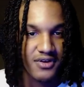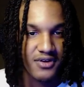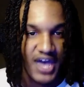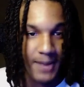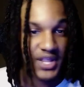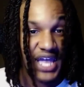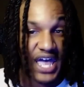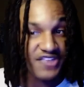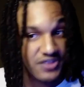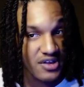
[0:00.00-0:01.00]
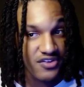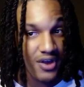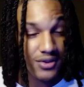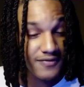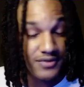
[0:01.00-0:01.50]
I mean, they got studs
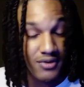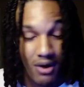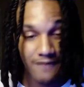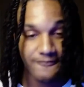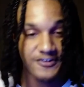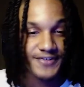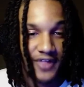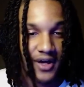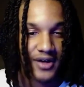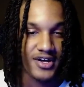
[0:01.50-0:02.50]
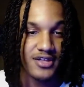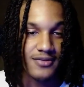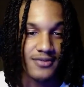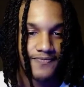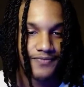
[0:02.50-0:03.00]
all over their offensive line.
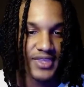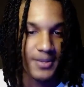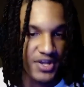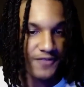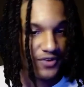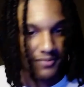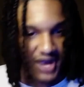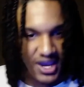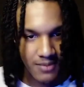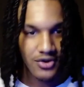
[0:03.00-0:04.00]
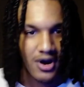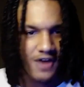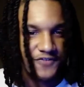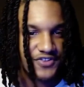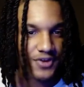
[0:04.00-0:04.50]
But for the Miami
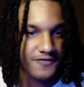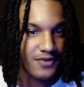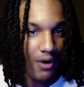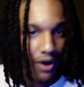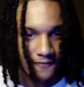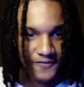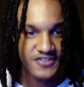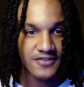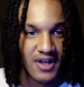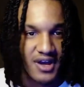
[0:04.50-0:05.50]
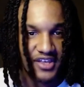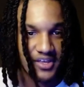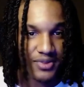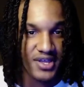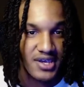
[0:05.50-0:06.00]
Dolphins, though, if their offensive line can
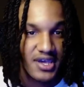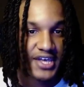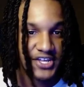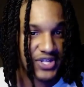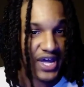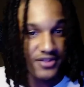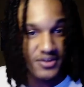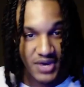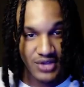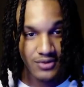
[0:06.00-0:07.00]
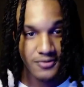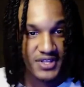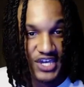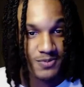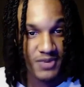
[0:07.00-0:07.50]
play slightly better than
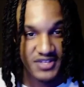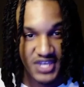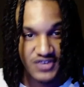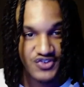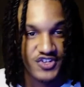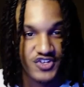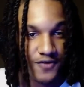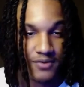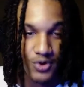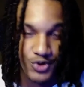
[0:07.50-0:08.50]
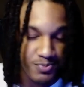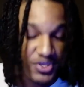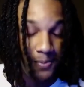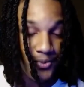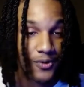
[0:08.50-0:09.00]
expectations from most
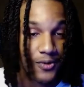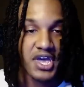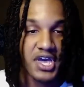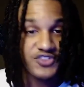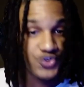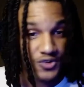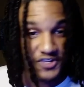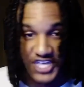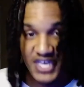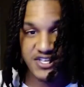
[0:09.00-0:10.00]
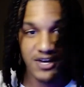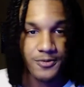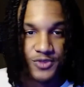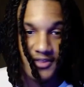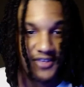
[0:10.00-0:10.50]
people and Tua stays
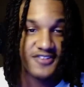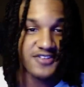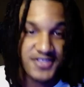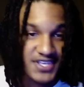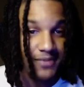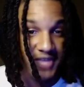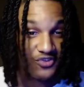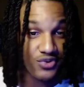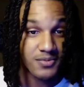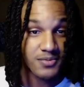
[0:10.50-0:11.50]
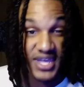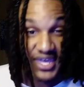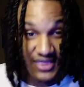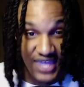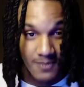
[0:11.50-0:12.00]
healthy, this is a team that's going to be
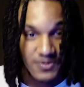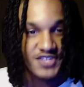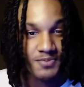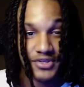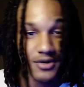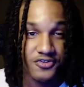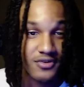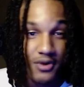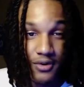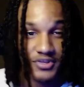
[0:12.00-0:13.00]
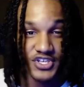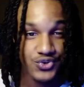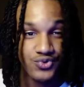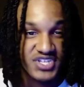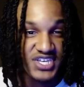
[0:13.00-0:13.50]
in that mix. But those are the only
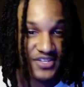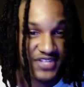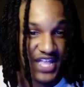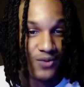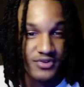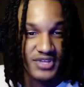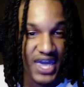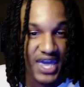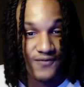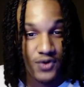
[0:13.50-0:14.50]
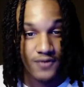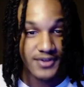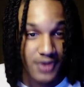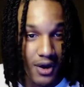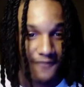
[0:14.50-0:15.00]
two teams that I really have over the
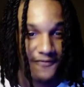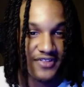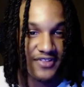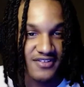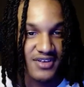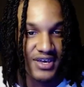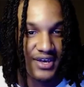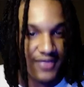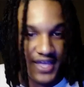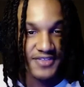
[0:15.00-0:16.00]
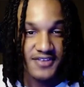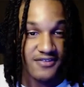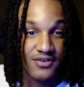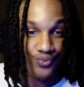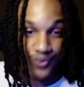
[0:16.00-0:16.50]
Dolphins. Like, this is
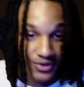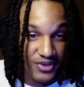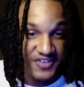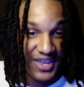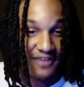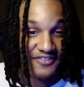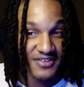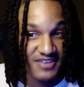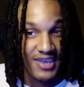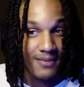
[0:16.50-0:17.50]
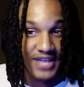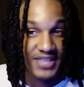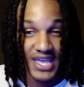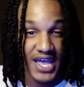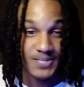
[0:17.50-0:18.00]
a really talented team. Like, they
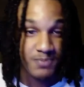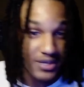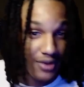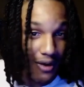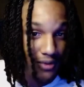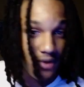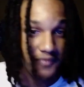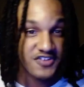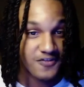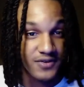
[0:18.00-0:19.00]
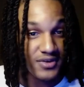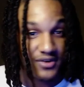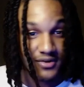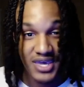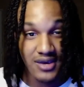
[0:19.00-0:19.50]
got speed all over this field,
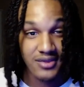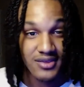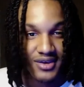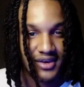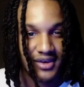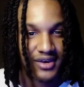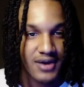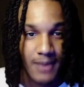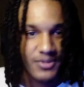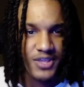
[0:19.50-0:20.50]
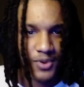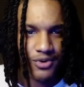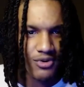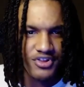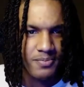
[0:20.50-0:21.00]
man. How many people are
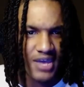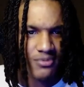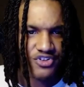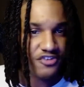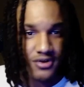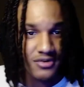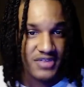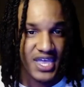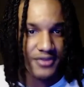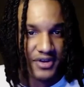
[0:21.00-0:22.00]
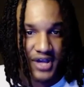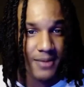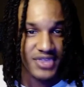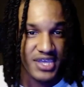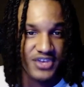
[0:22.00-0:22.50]
going to be able to slow down the
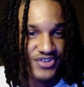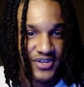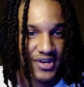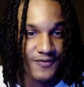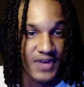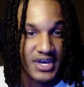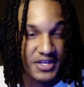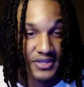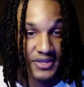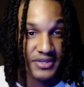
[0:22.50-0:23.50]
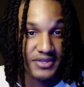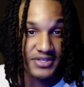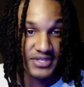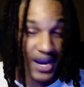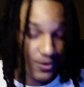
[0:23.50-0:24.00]
combination of
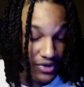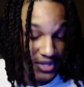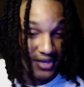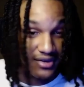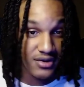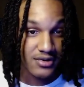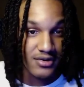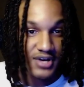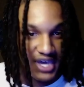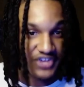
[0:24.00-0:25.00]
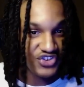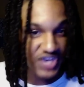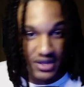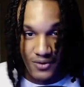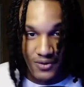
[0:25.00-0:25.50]
Tyreek Hill and
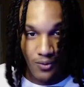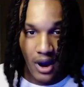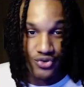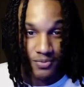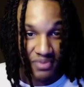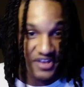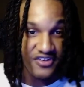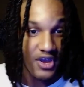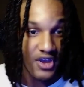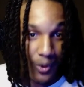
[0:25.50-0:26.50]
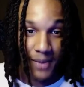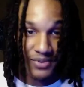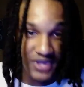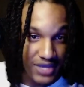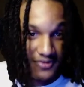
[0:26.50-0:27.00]
Jaylen Waddle, plus Robbie
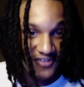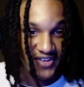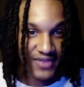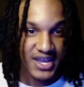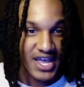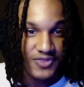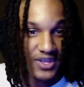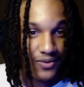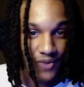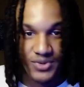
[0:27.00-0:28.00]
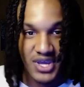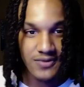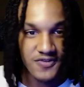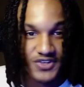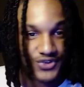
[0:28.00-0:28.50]
Anderson. Like, I think Robbie
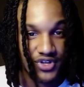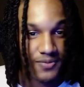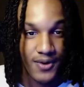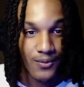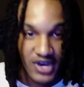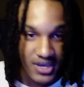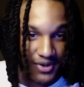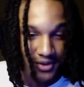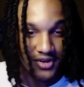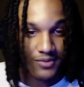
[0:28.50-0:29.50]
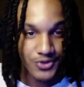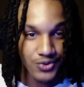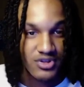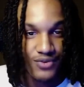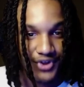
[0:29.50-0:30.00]
Anderson is going to be a way better number
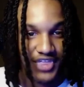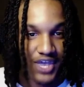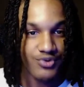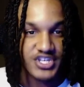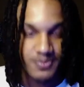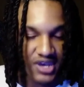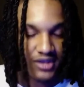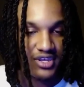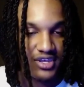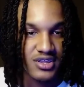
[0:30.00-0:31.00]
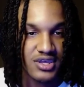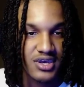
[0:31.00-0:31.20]
three than what they were expecting.